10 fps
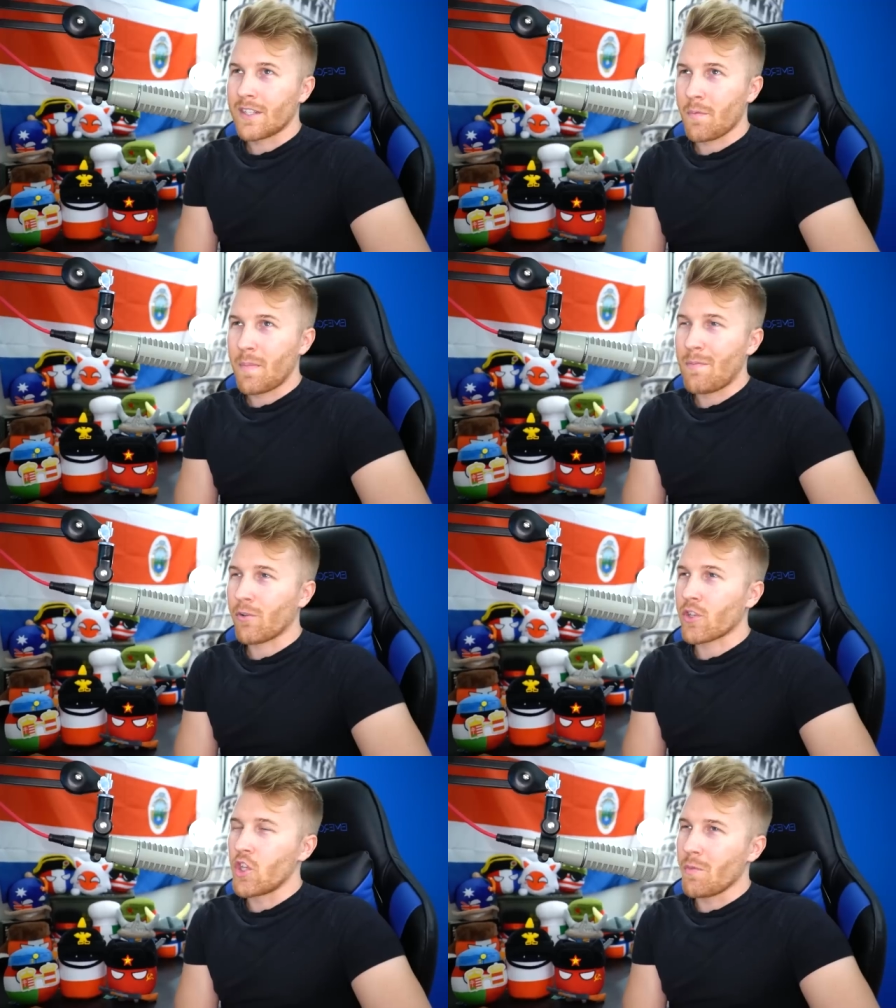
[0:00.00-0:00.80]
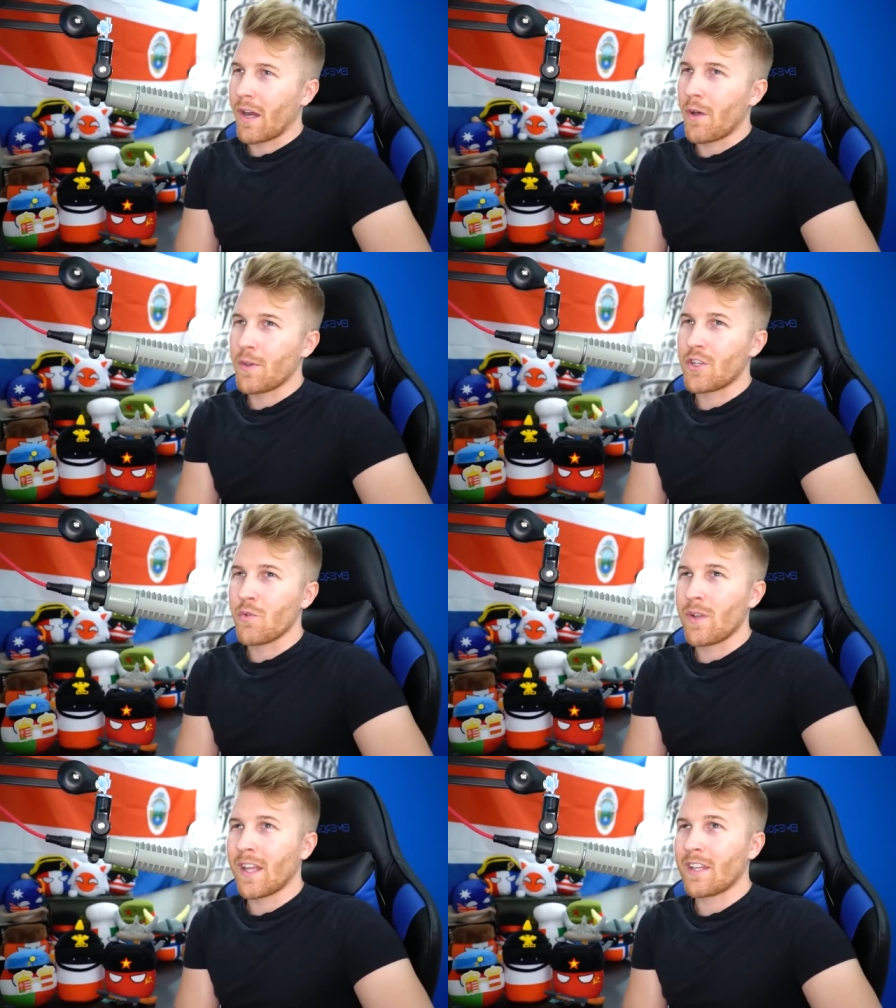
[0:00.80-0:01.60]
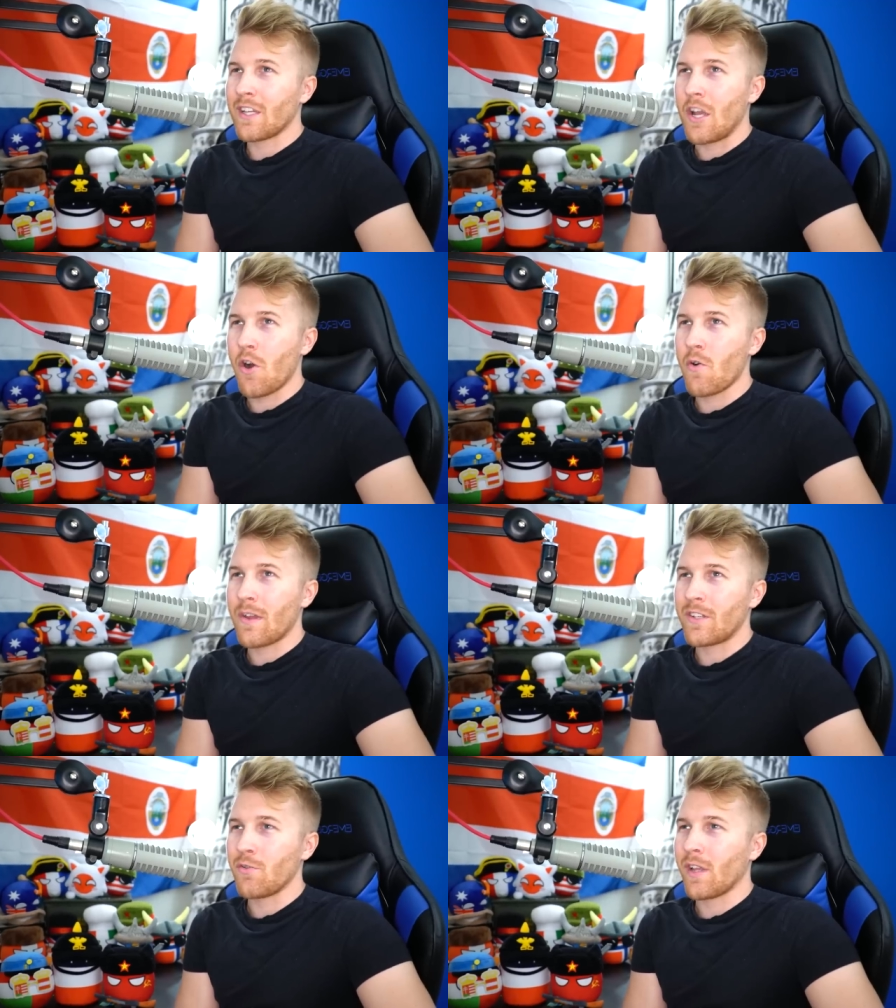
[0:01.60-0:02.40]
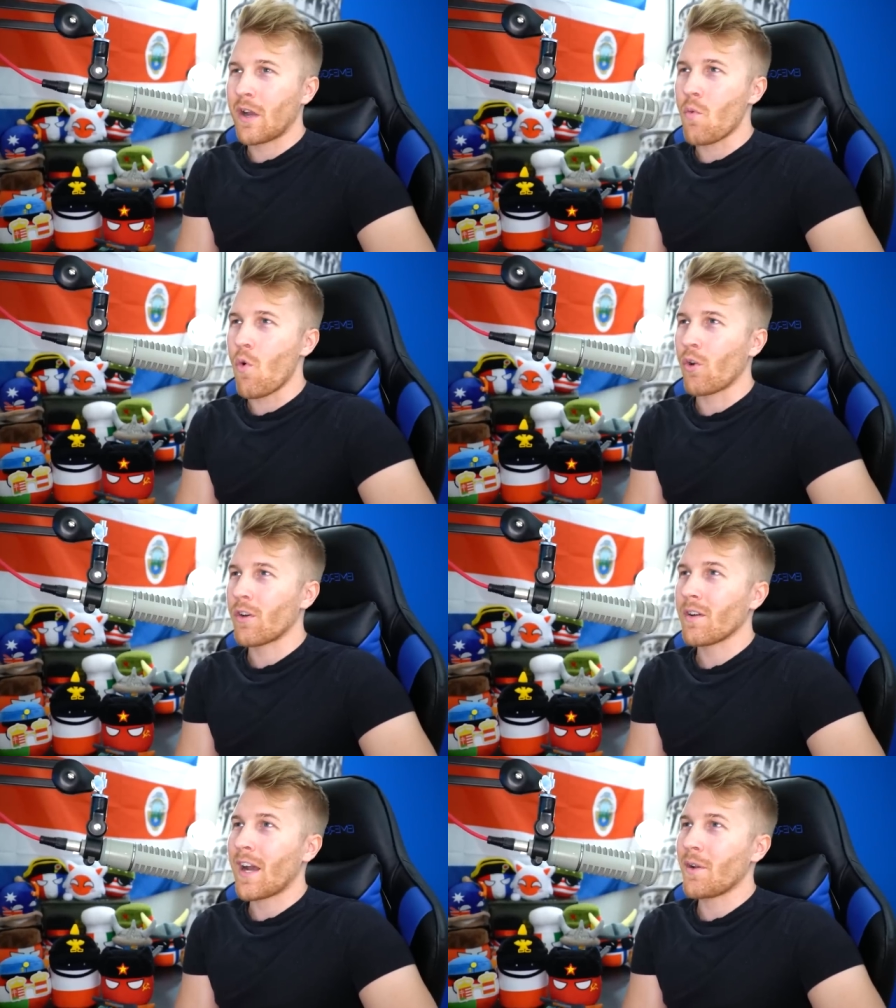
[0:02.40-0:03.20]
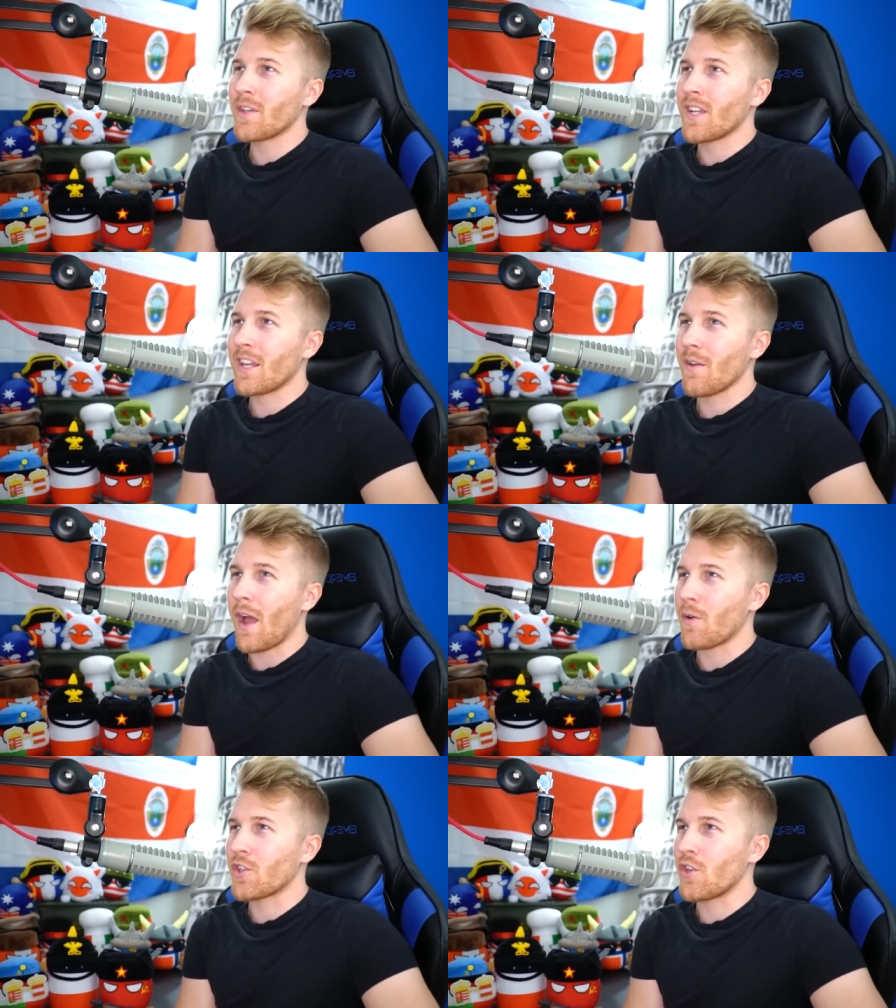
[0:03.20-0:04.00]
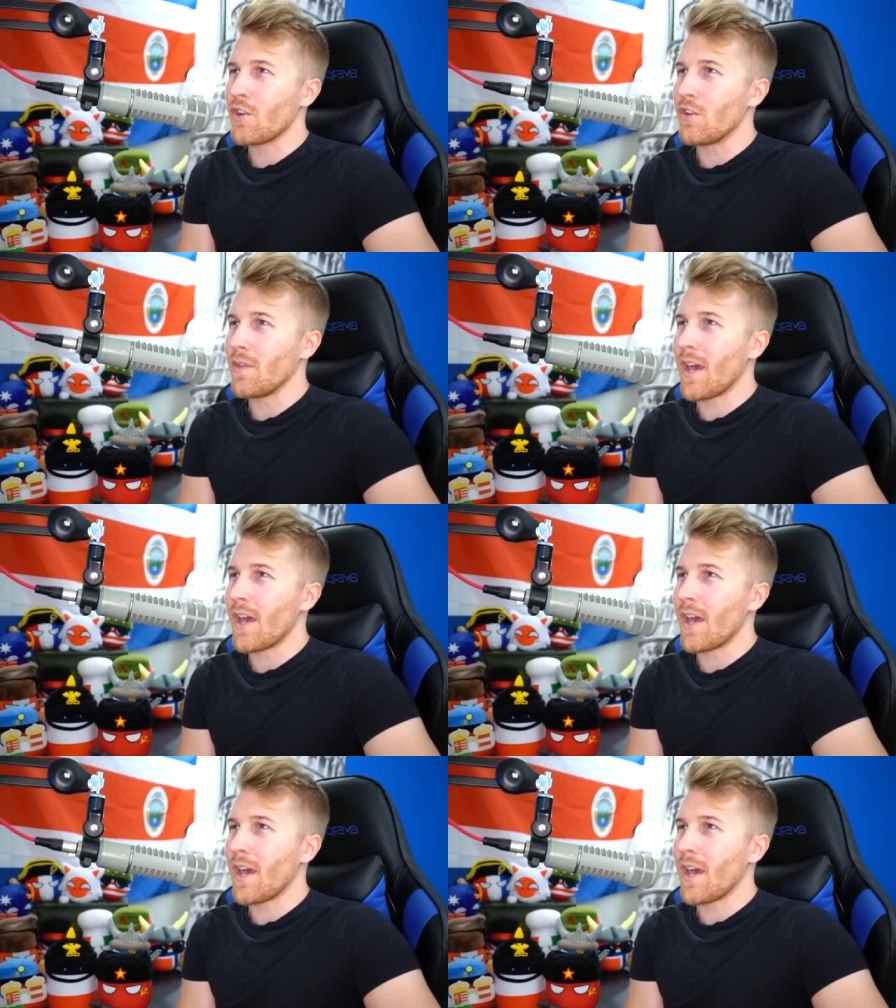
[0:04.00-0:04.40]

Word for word: Since our people are super healthy, should we like go into like a war? I know I said I, I shouldn't do